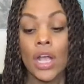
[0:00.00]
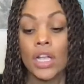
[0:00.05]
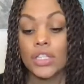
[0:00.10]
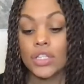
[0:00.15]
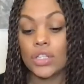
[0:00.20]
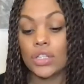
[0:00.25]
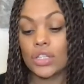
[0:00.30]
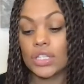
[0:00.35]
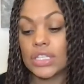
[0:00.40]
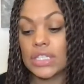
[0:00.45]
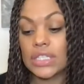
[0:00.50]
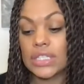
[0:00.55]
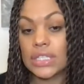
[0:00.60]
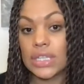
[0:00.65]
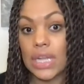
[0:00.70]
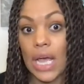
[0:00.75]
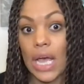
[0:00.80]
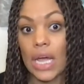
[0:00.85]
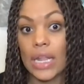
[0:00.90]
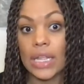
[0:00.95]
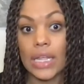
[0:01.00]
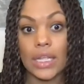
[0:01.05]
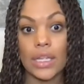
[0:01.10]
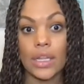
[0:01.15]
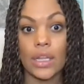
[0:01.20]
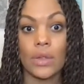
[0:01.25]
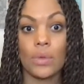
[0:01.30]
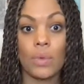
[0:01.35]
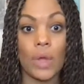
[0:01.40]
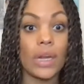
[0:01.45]
So they're just not
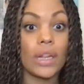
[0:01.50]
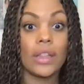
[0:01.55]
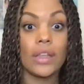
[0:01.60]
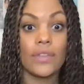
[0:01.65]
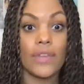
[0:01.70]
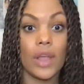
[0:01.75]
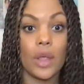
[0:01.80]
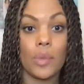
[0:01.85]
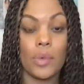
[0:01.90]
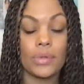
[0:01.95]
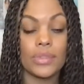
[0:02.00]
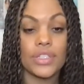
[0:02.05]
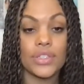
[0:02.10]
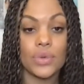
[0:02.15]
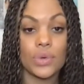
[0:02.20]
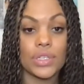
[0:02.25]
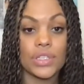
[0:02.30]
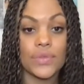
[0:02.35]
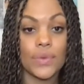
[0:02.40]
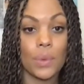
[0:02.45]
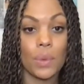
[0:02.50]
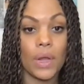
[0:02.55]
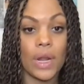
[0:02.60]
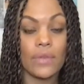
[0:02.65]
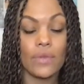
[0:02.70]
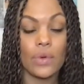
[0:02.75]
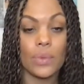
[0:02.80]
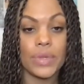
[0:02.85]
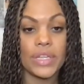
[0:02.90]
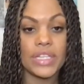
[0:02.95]
readily available in stores for
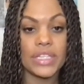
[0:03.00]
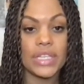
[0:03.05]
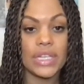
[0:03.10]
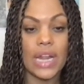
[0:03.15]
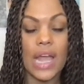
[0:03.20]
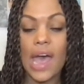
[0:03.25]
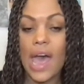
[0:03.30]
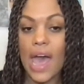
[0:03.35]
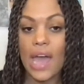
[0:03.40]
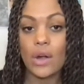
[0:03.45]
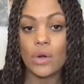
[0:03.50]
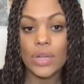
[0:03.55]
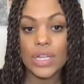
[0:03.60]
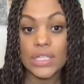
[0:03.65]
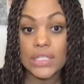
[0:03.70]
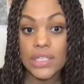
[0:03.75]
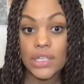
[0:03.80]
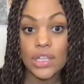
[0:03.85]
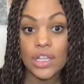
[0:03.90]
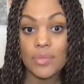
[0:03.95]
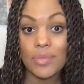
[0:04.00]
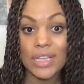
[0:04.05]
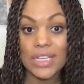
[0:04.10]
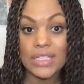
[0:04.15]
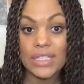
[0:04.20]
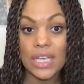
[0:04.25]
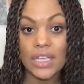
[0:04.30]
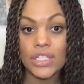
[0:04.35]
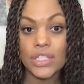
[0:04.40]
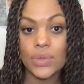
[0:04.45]
whatever reason. I don't consider them
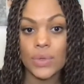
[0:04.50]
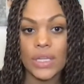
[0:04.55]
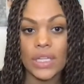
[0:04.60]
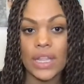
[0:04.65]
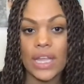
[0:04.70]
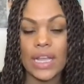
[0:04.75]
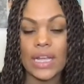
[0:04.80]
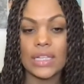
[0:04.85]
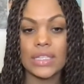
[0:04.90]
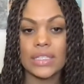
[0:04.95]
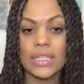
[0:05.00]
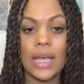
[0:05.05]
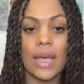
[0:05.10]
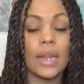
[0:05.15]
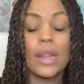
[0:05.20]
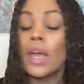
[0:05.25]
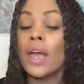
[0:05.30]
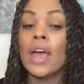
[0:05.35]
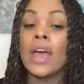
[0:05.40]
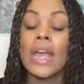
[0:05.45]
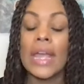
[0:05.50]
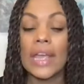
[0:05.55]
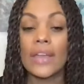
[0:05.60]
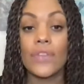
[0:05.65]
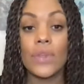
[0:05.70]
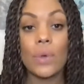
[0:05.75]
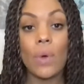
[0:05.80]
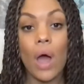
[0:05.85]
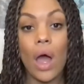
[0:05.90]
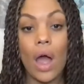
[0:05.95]
accessory. Like I said, if
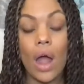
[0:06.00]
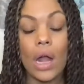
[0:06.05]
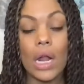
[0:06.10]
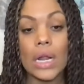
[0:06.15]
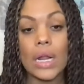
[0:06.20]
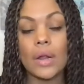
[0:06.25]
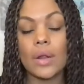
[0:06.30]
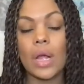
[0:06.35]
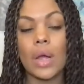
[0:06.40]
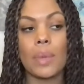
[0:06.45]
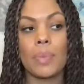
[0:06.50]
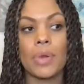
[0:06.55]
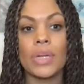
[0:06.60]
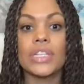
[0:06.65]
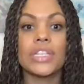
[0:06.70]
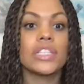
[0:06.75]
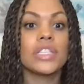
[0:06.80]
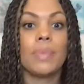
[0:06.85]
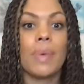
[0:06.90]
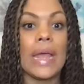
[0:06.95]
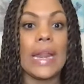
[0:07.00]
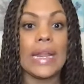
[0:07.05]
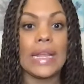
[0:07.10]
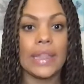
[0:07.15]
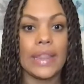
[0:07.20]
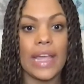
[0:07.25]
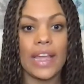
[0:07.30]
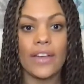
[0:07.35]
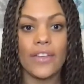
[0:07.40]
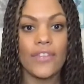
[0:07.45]
you are participating in
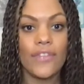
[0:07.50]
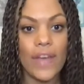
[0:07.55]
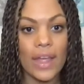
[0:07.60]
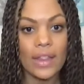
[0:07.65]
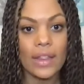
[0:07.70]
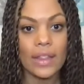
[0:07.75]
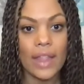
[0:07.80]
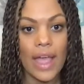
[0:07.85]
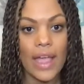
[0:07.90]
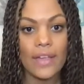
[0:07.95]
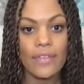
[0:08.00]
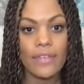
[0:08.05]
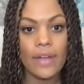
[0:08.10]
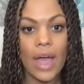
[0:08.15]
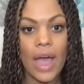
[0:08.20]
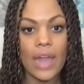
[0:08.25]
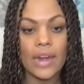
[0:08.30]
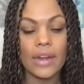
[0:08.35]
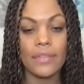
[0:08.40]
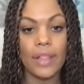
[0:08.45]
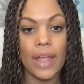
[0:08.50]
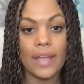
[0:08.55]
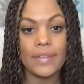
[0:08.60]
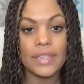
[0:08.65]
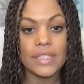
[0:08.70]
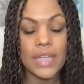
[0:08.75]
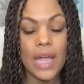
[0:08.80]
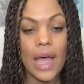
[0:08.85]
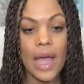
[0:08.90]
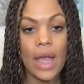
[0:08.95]
like a fet life kind of
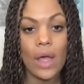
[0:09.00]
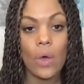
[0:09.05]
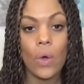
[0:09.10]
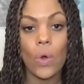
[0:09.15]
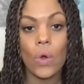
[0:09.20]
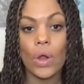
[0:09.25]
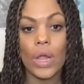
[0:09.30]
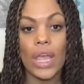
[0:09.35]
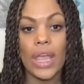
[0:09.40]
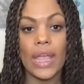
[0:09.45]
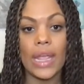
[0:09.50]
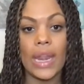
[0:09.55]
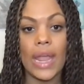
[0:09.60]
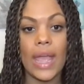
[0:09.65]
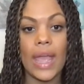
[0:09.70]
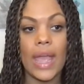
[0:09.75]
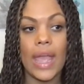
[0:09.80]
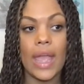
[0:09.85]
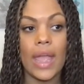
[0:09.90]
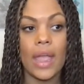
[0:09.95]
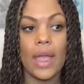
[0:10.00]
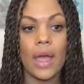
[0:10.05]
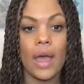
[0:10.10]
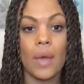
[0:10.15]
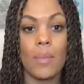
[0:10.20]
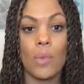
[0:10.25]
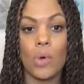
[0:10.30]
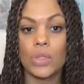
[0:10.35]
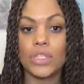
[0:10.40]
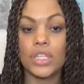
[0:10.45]
lifestyle or in a
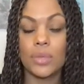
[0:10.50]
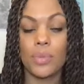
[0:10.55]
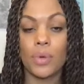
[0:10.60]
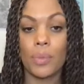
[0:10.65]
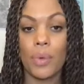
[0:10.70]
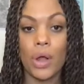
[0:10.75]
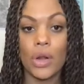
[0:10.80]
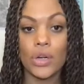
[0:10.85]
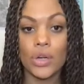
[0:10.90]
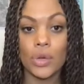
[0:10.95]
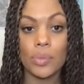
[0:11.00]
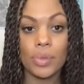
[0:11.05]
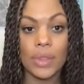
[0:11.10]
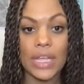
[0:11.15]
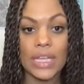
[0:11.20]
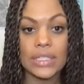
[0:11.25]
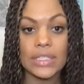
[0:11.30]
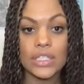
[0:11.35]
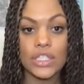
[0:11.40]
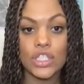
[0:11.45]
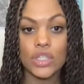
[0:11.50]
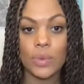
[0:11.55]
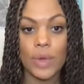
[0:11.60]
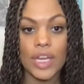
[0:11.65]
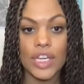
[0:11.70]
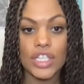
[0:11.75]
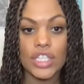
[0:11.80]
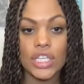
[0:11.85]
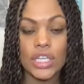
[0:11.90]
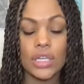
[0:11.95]
multiple partner play
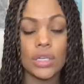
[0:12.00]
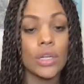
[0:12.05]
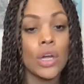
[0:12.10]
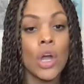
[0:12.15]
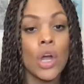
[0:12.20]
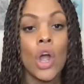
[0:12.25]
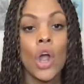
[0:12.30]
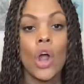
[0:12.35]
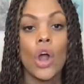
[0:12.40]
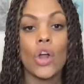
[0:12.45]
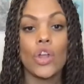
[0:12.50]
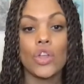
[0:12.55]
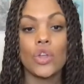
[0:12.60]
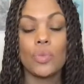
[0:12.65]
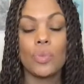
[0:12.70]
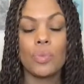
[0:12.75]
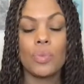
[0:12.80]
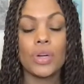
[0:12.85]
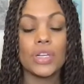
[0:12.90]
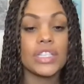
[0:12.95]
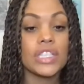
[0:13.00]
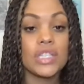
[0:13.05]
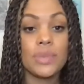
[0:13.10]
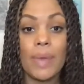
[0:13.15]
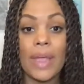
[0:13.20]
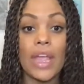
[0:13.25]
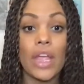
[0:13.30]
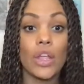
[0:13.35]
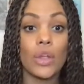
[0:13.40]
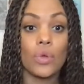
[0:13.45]
situation, or you
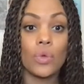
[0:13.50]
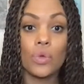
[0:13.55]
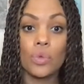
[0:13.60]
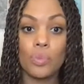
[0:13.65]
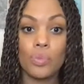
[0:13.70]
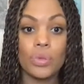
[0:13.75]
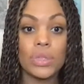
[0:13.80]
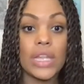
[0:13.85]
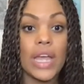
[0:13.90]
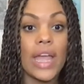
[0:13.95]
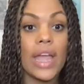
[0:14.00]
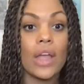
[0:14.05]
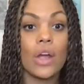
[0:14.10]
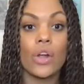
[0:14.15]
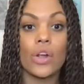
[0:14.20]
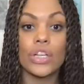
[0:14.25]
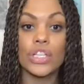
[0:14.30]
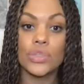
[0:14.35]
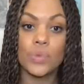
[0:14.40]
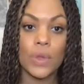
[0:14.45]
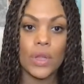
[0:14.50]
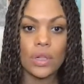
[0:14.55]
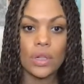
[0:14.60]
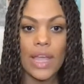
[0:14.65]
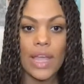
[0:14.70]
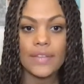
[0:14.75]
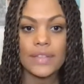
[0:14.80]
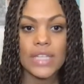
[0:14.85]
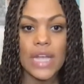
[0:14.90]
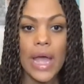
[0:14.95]
participate in group play or a swinger
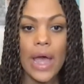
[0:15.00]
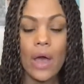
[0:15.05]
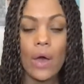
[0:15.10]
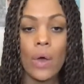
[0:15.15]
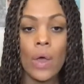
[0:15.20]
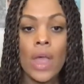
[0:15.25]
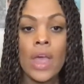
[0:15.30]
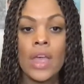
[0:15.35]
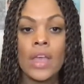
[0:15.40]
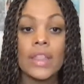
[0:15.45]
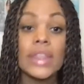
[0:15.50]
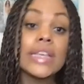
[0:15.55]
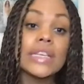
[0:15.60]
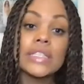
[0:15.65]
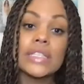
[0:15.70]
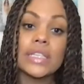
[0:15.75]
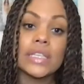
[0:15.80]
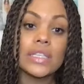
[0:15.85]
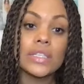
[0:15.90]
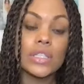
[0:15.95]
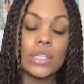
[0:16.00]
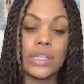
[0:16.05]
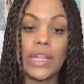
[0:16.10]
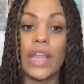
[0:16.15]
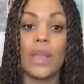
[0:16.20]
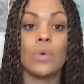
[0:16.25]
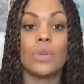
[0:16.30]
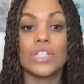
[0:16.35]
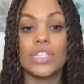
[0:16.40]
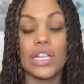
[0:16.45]
lifestyle, this is
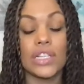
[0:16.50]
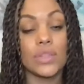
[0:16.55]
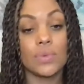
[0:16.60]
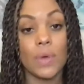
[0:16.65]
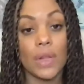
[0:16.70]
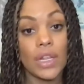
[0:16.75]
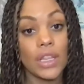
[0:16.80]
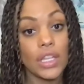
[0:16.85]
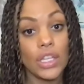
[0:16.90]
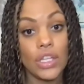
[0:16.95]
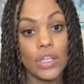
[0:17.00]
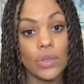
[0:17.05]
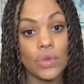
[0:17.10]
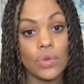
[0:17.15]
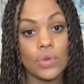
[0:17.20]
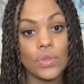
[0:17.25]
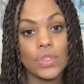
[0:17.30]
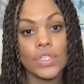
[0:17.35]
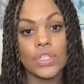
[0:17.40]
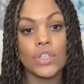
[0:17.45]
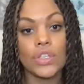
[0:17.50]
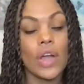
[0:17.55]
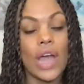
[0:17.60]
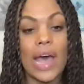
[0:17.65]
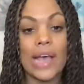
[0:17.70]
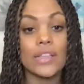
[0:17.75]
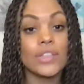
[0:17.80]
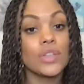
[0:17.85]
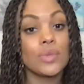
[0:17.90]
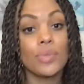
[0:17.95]
language that's readily used. You're
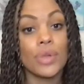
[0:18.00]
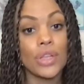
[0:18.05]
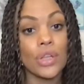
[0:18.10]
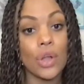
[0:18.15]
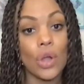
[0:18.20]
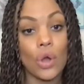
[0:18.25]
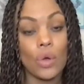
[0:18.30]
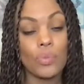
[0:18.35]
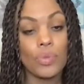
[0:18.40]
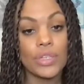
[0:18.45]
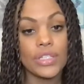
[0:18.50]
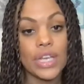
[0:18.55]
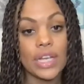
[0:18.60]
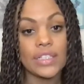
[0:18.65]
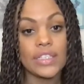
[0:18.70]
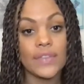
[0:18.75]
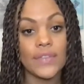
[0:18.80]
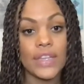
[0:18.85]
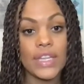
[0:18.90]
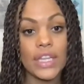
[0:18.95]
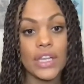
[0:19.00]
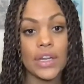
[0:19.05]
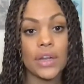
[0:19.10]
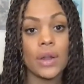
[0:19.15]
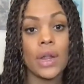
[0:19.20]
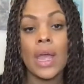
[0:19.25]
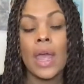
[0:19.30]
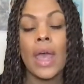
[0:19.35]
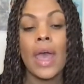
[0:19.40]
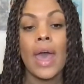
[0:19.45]
asked to bring your own protective
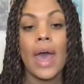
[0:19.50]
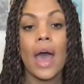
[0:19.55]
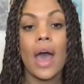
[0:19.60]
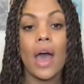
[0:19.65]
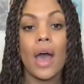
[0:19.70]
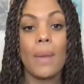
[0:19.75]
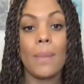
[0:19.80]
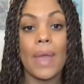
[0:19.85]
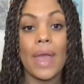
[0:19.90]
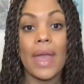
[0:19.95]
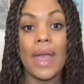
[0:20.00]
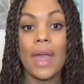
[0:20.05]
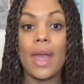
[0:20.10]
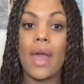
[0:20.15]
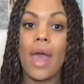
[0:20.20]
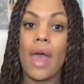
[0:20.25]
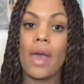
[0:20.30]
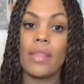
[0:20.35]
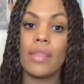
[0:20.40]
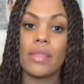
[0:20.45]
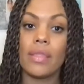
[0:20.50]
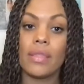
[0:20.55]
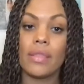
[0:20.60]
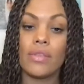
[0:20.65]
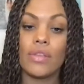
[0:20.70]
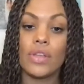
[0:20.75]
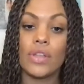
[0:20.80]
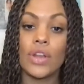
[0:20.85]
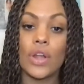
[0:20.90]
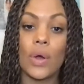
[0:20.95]
gear. And
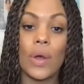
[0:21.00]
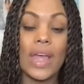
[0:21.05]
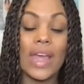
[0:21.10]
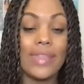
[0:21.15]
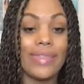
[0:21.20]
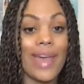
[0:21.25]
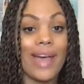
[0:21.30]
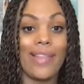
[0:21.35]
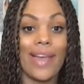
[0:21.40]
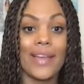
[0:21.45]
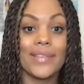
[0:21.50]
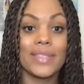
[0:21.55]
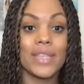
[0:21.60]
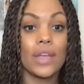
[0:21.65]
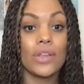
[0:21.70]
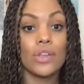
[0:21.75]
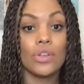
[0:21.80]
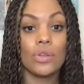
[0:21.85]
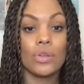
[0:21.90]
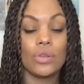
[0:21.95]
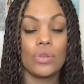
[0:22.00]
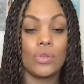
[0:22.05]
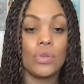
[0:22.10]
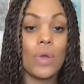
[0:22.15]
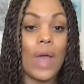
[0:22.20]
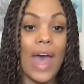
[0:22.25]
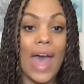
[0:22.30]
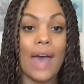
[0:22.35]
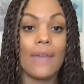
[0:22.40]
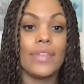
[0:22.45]
you know, in that lifestyle, you
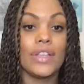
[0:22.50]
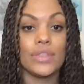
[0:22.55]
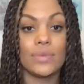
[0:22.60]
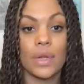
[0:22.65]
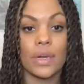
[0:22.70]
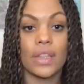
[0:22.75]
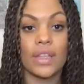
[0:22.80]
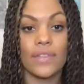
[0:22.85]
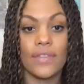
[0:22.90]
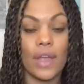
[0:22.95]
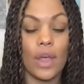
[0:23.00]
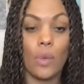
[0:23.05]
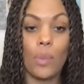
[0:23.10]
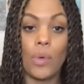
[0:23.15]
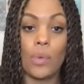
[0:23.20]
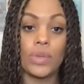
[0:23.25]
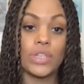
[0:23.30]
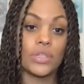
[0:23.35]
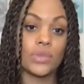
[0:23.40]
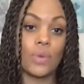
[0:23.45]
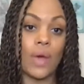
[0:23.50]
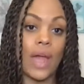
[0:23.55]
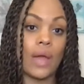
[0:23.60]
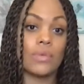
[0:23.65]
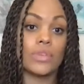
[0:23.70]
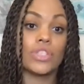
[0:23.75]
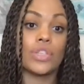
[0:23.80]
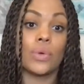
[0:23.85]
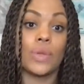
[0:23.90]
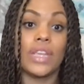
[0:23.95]
have these readily available, which is why it
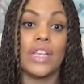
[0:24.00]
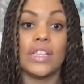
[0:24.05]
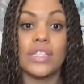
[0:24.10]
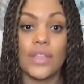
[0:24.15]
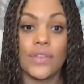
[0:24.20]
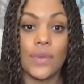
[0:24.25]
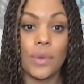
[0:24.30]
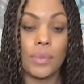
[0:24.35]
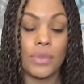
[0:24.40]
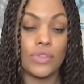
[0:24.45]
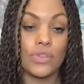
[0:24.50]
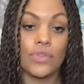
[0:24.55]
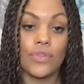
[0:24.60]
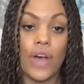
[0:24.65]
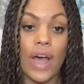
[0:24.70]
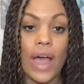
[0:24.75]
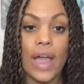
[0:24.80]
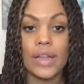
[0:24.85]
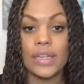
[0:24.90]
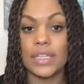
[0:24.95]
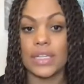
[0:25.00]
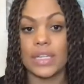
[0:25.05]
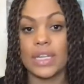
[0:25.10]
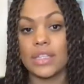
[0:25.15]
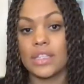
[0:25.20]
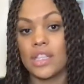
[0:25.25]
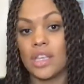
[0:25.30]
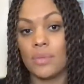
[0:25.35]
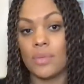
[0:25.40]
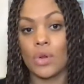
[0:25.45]
was so easy for me to find and
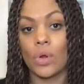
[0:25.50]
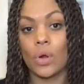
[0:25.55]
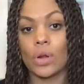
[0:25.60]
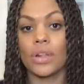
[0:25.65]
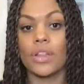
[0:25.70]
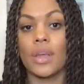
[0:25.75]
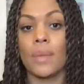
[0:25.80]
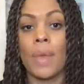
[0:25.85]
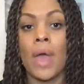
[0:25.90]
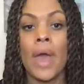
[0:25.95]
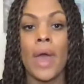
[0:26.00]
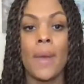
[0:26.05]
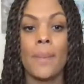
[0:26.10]
get them and order them.